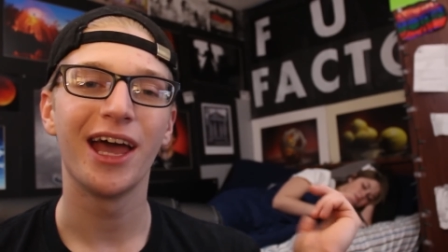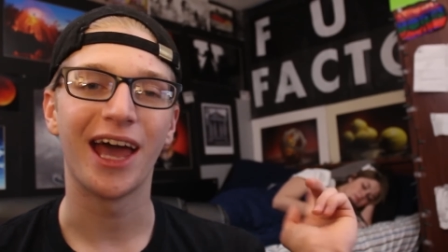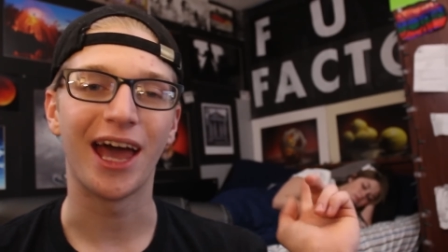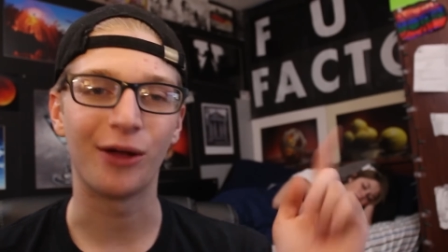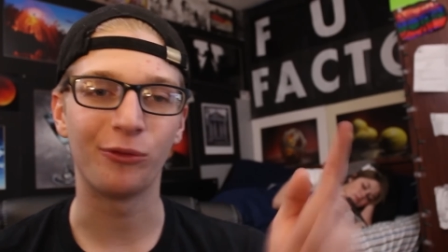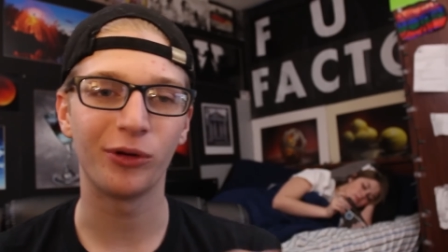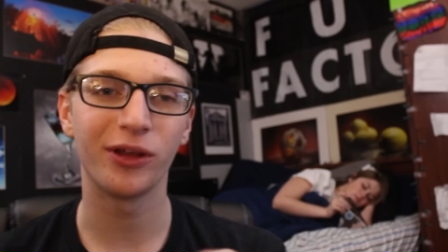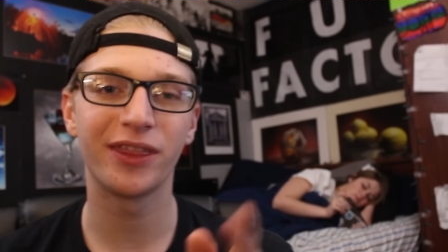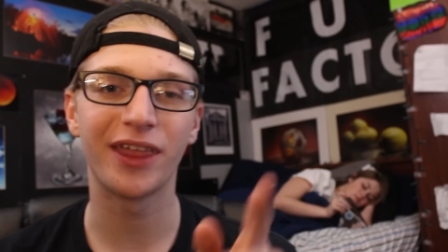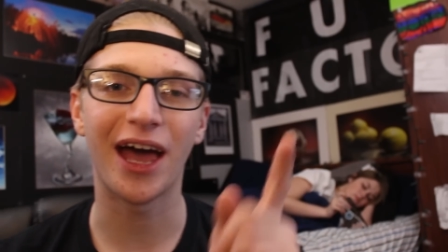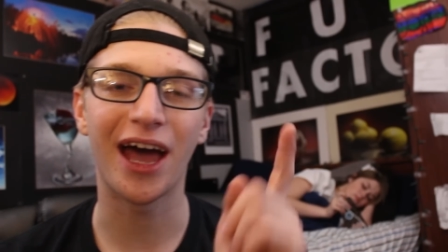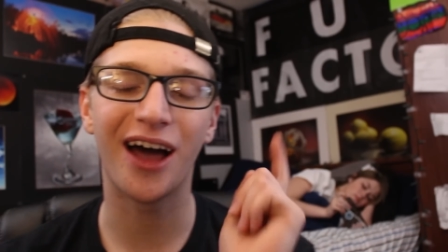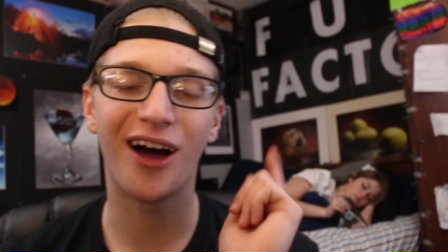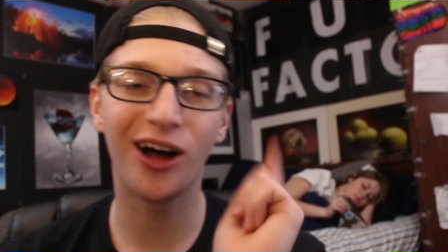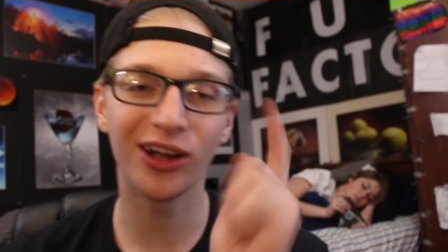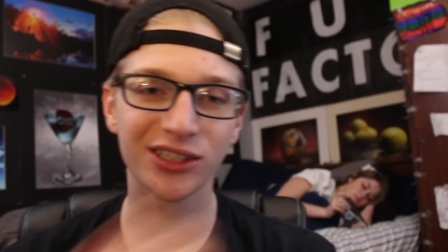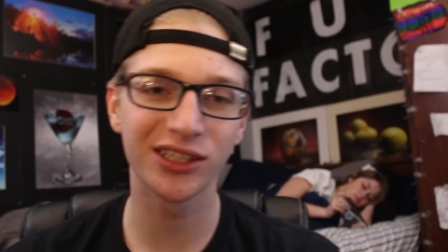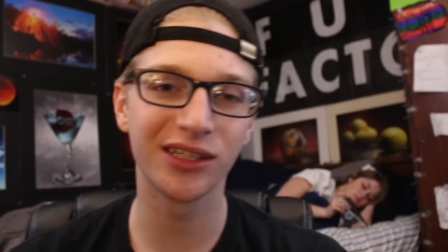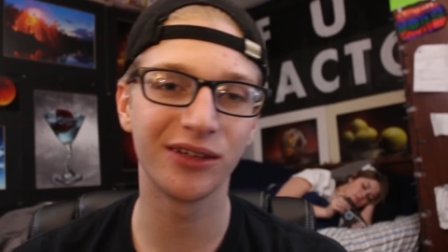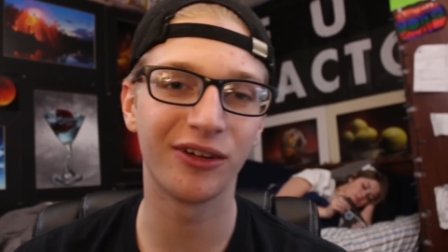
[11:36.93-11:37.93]
And with that,
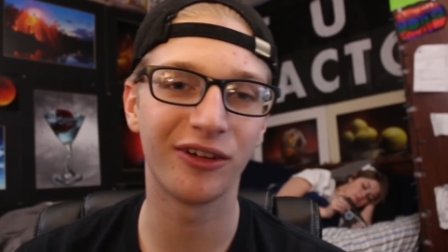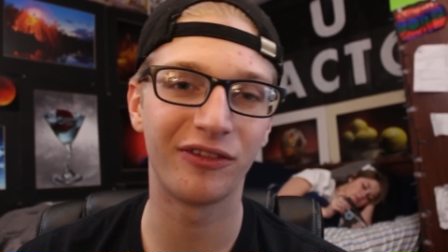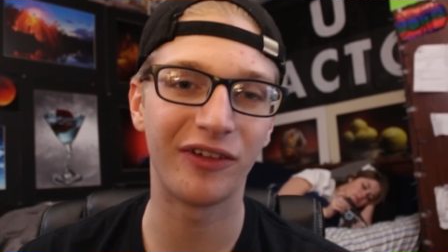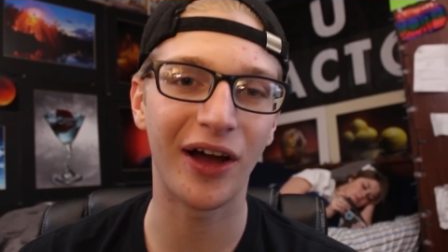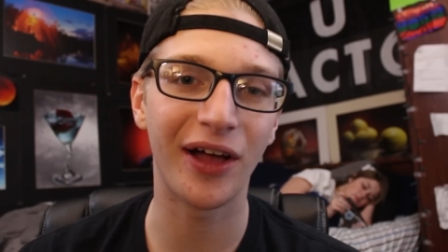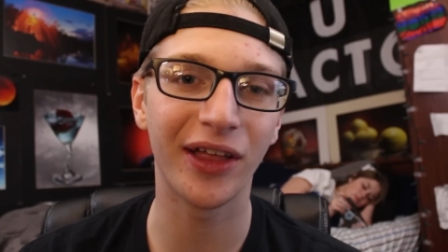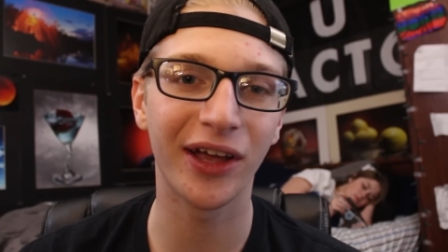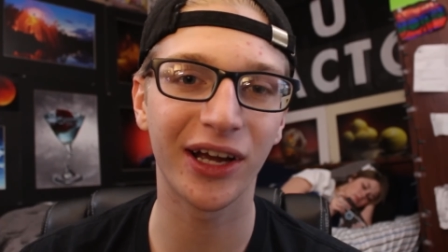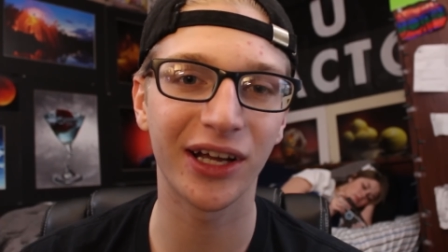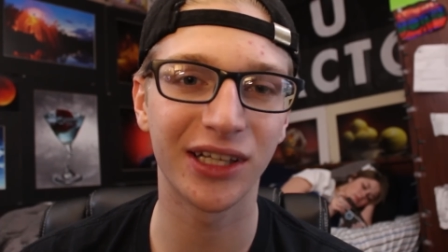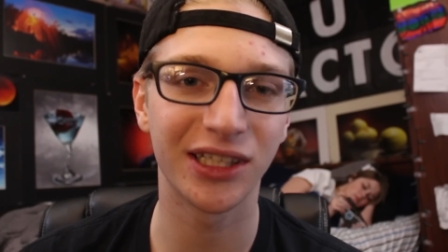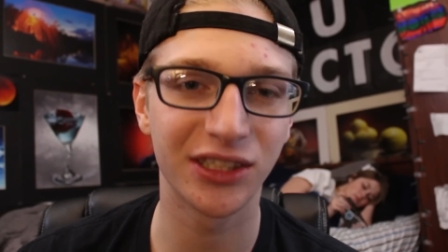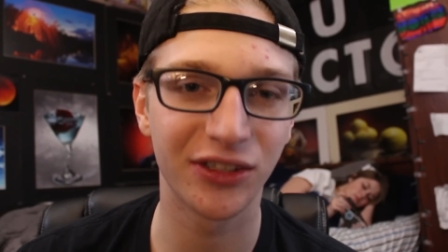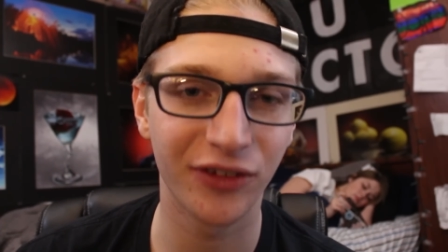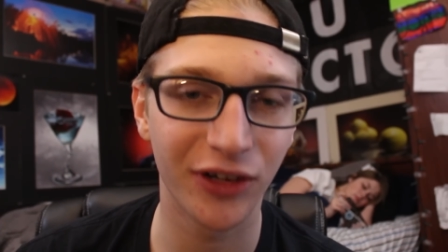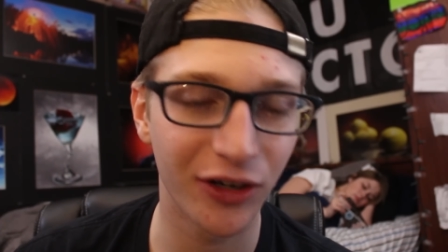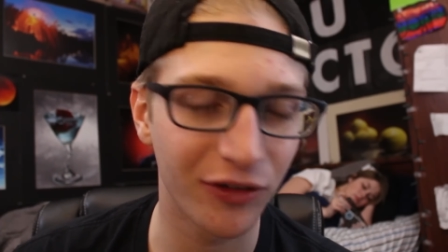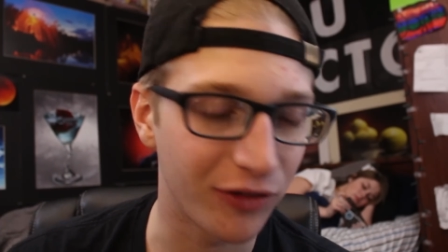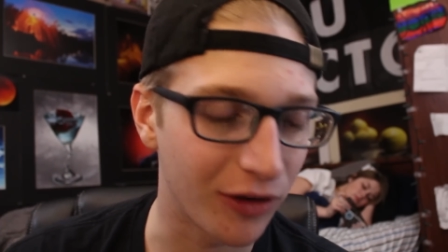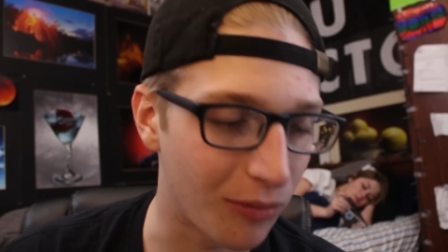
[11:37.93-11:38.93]
also leave a fat like on this
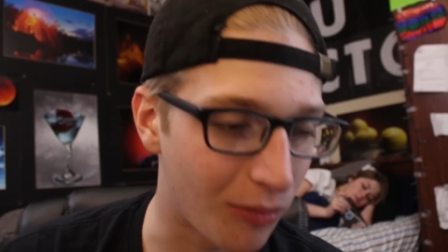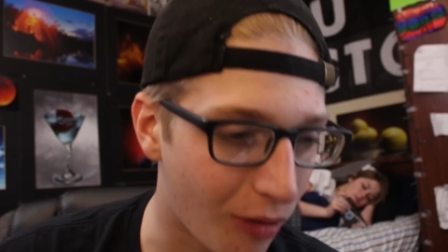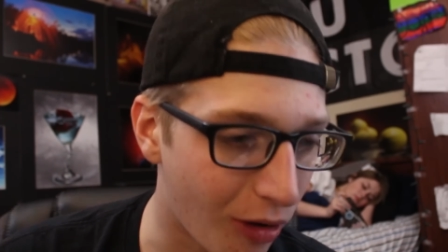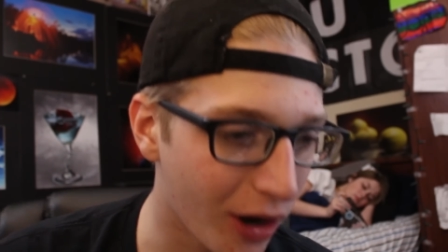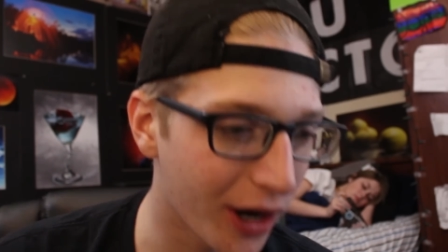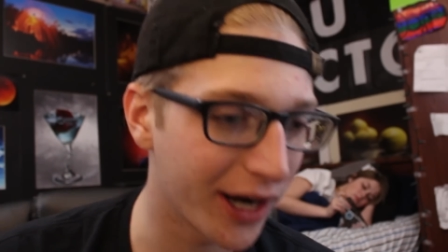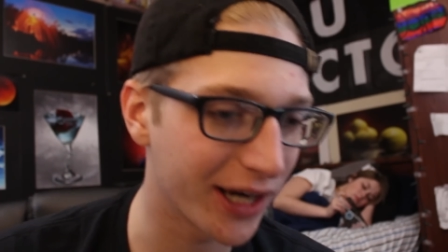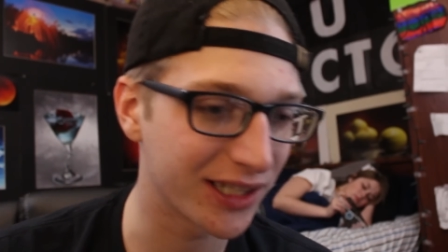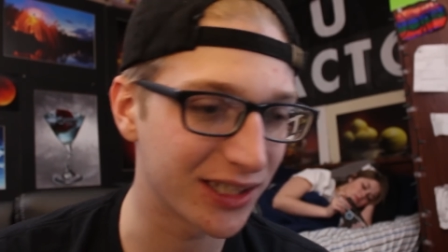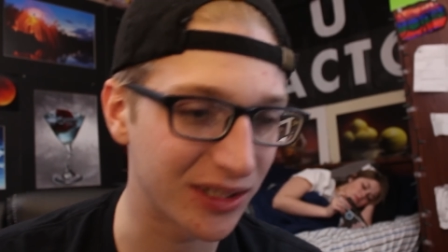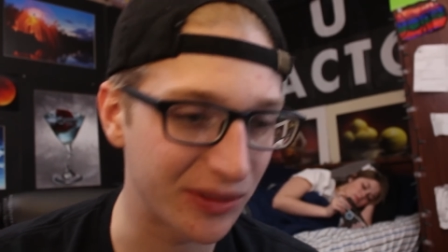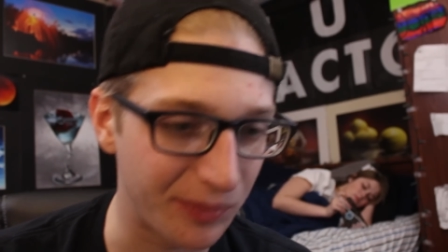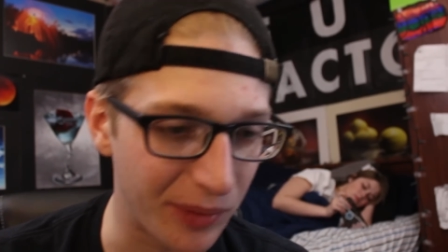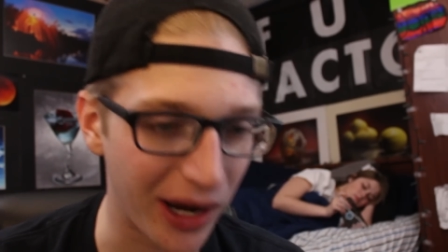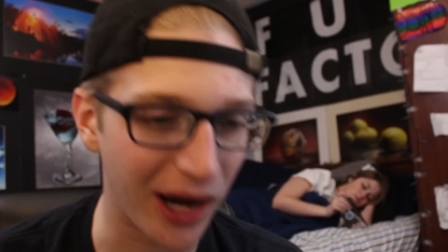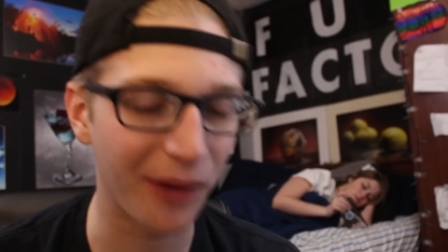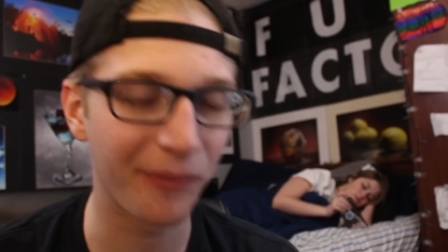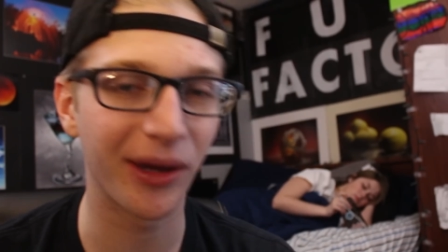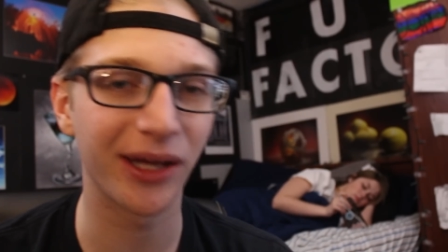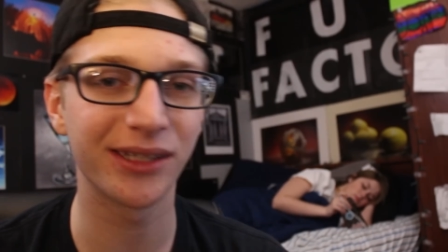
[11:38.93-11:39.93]
video for more
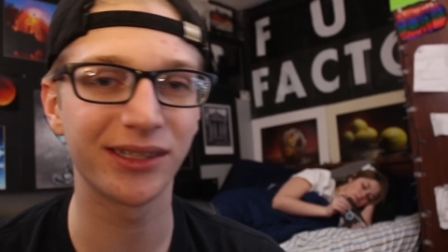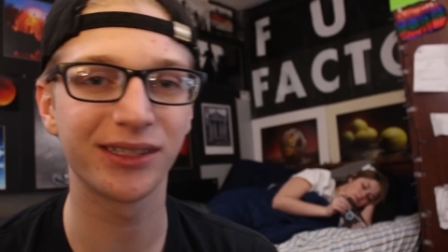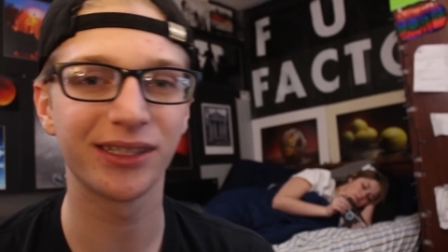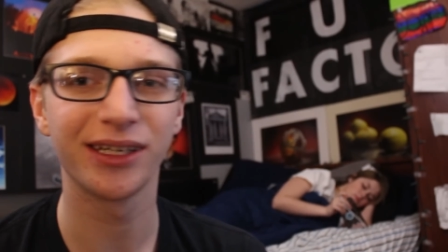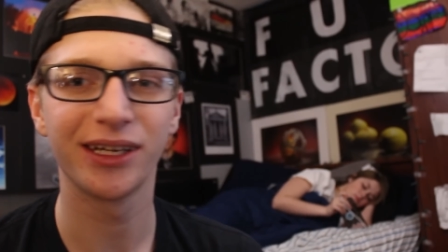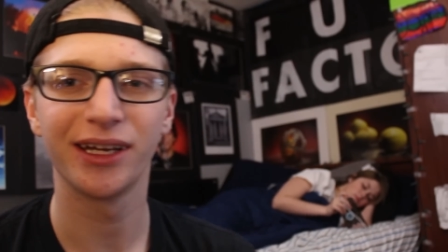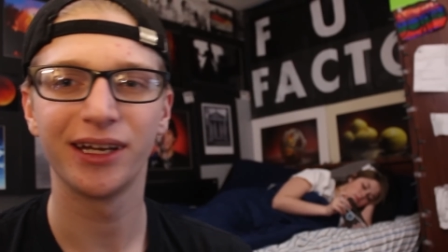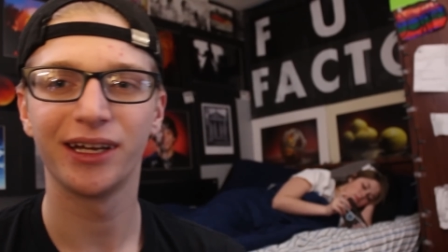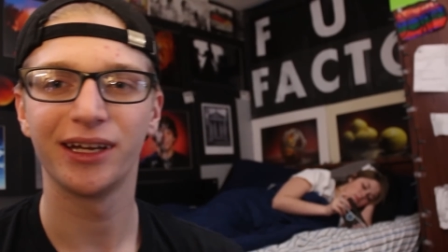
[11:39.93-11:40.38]
experiments.